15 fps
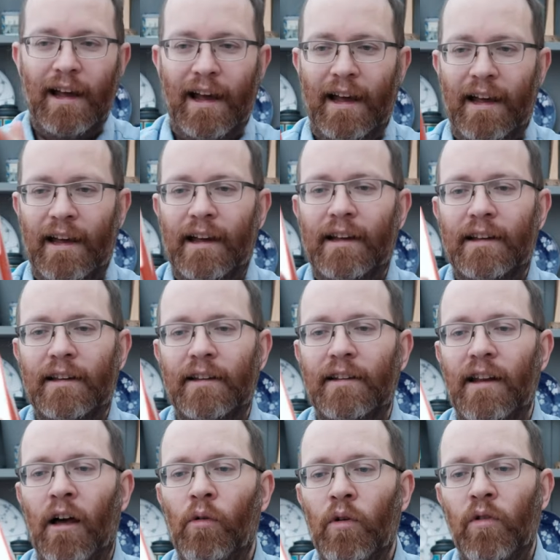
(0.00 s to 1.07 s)
and
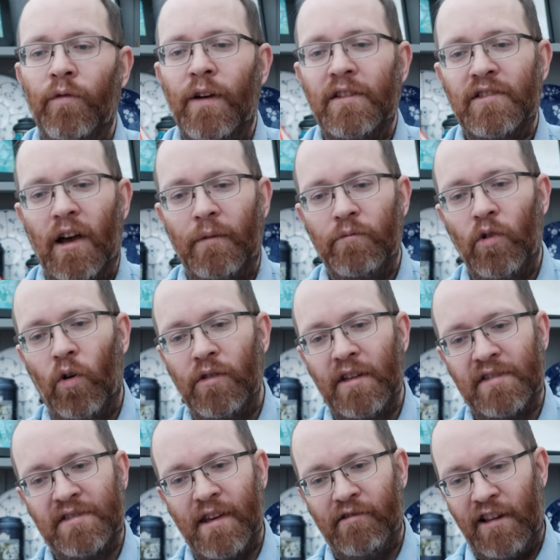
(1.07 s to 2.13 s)
I will confess I'm not
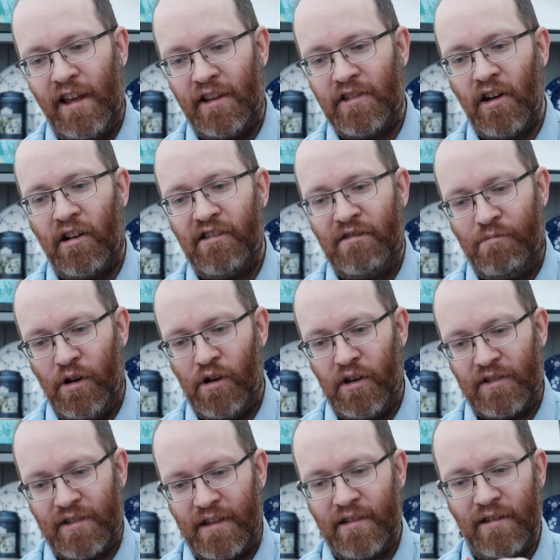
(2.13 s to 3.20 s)
necessarily a diary
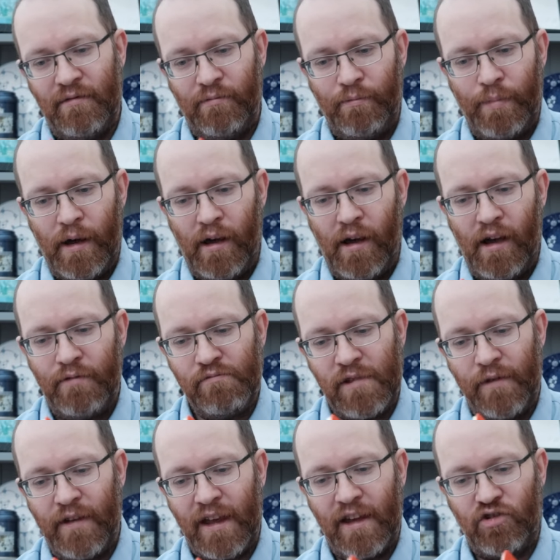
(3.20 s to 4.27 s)
person, but I'm
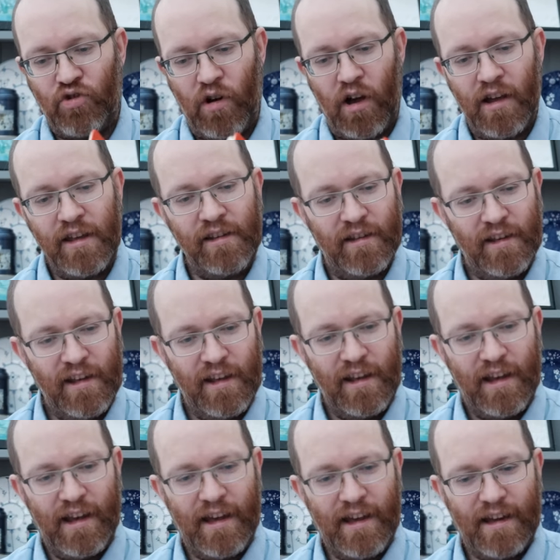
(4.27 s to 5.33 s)
giving it a try,
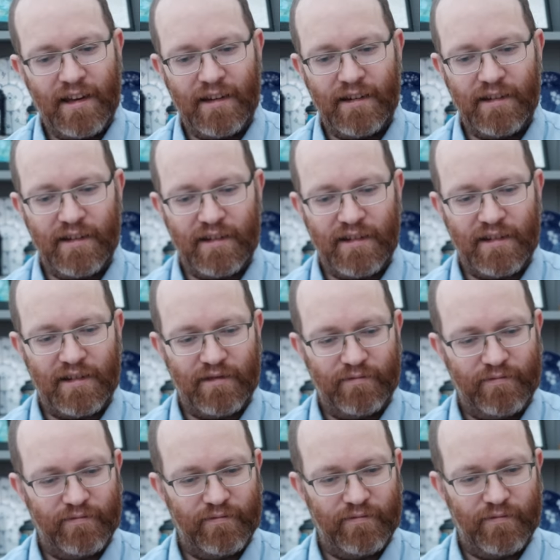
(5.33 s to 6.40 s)
and
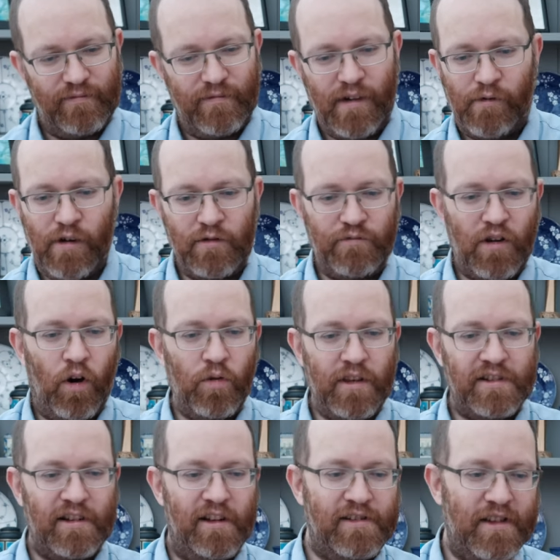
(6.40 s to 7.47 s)
I won't hold
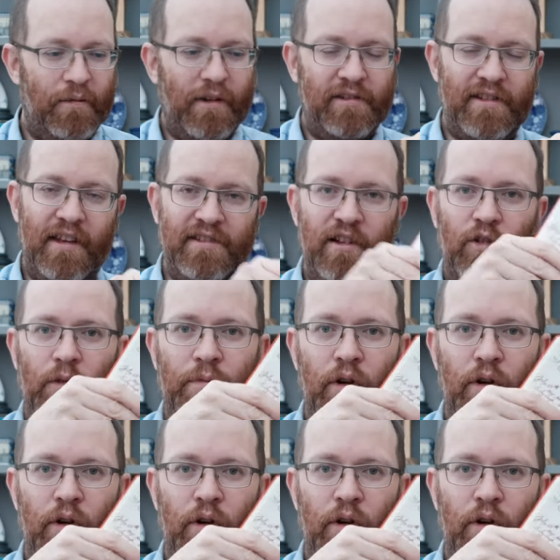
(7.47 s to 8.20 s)
this close up because there's a lot of